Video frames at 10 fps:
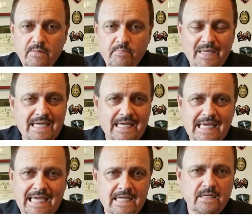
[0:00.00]
being
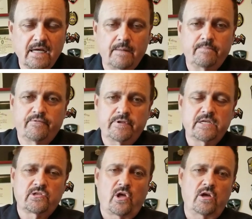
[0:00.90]
eaten up for
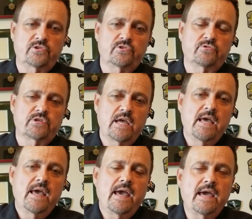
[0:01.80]
these lawsuits.
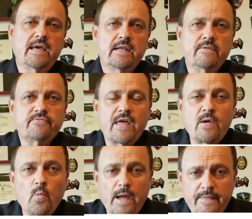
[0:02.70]
And if they
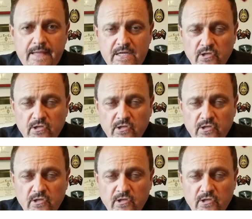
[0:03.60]
win these